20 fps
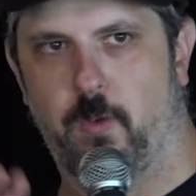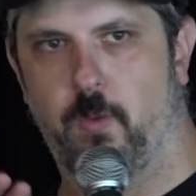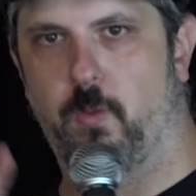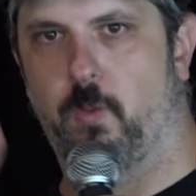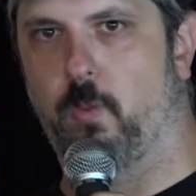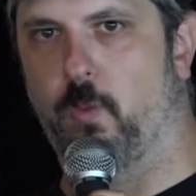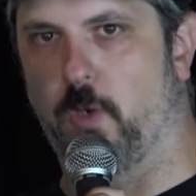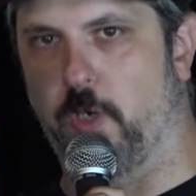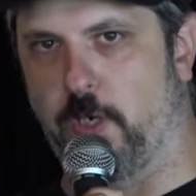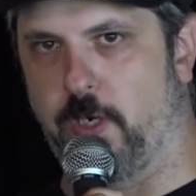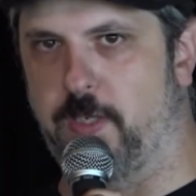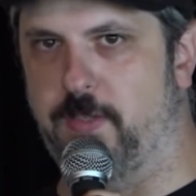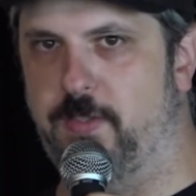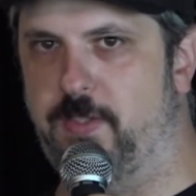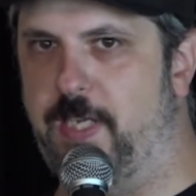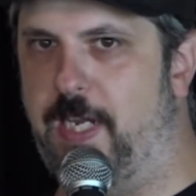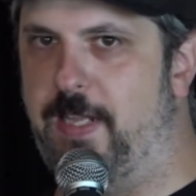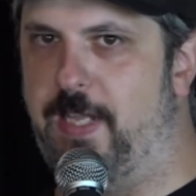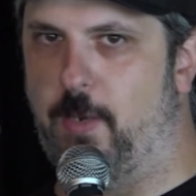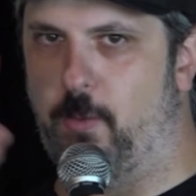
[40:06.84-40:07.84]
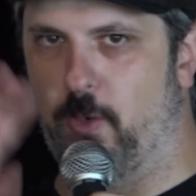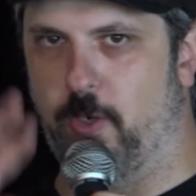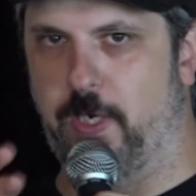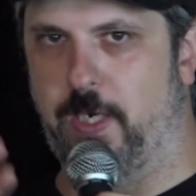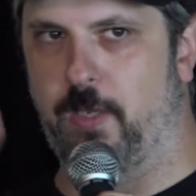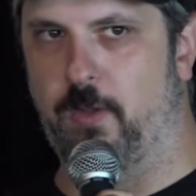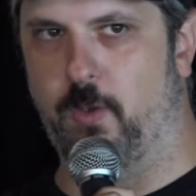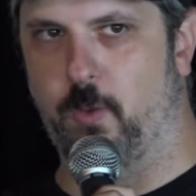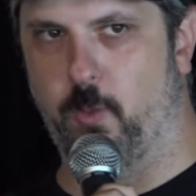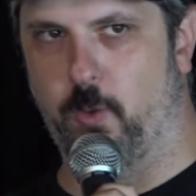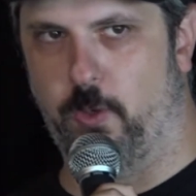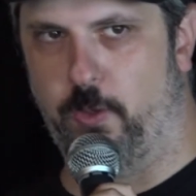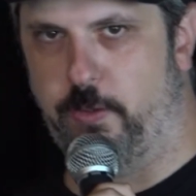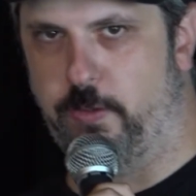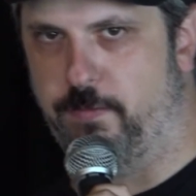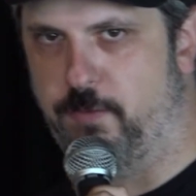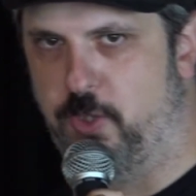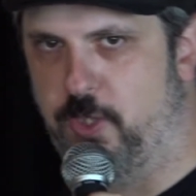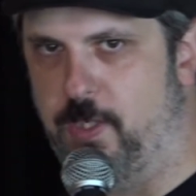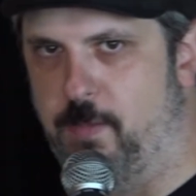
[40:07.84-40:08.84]
we're going to say that we're in the world of
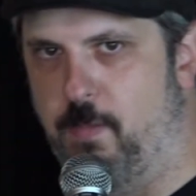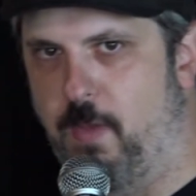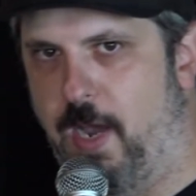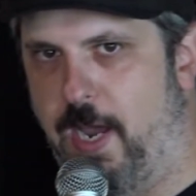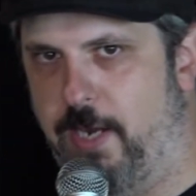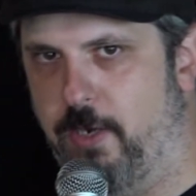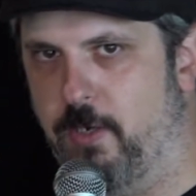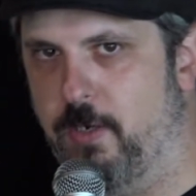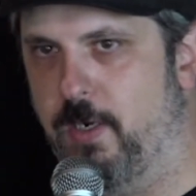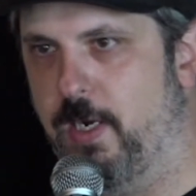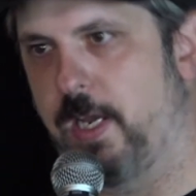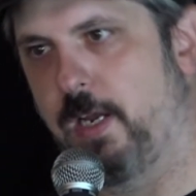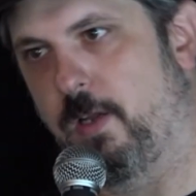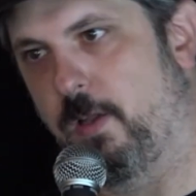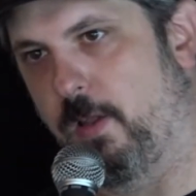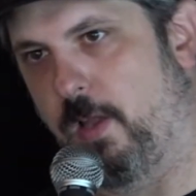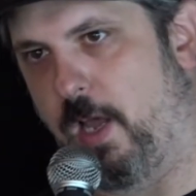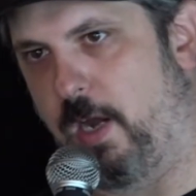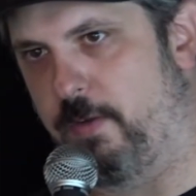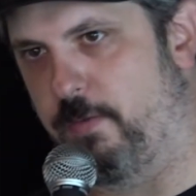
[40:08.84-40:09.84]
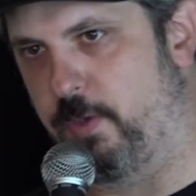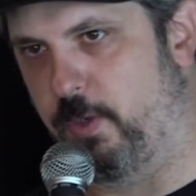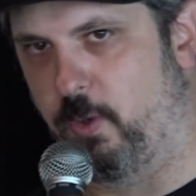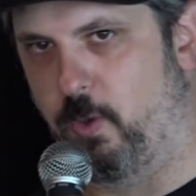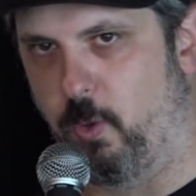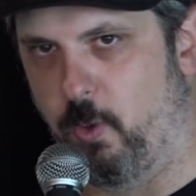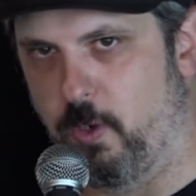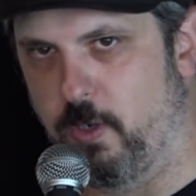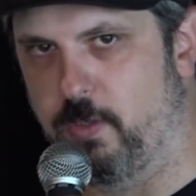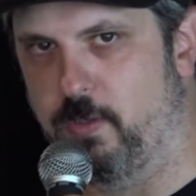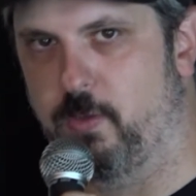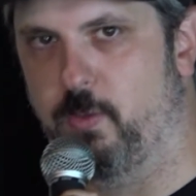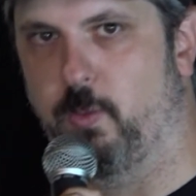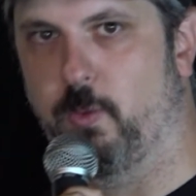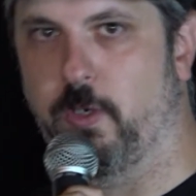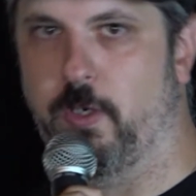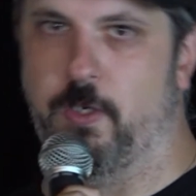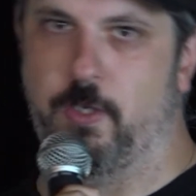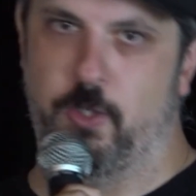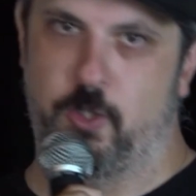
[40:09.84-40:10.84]
G minor, and a lot of the chords we're going
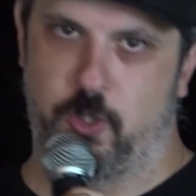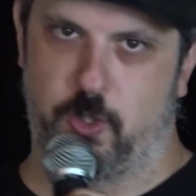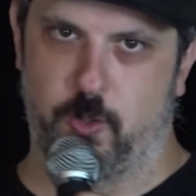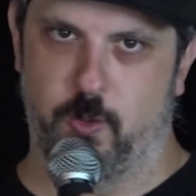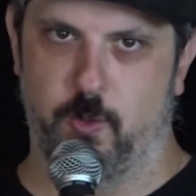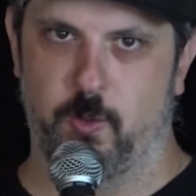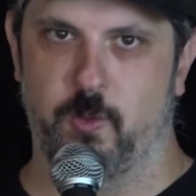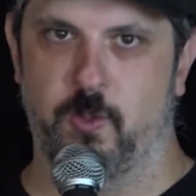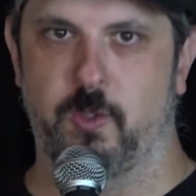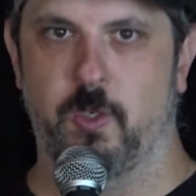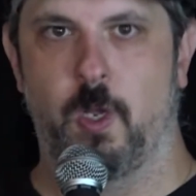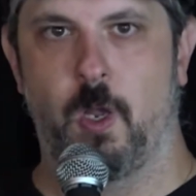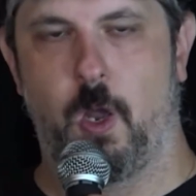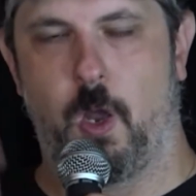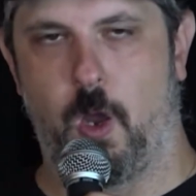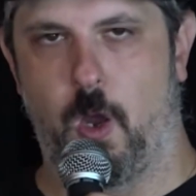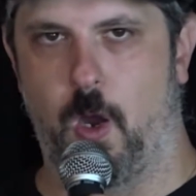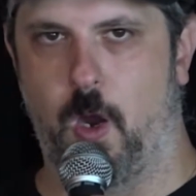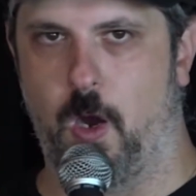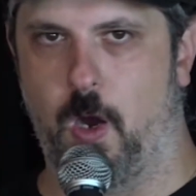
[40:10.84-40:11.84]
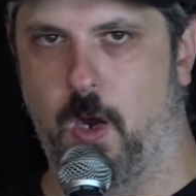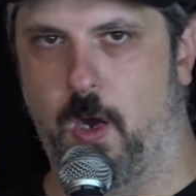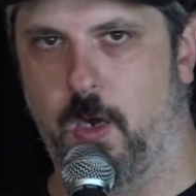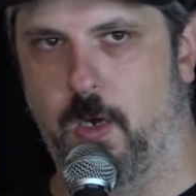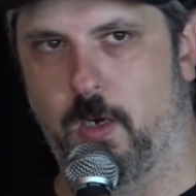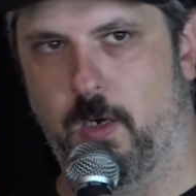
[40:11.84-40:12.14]
to choose are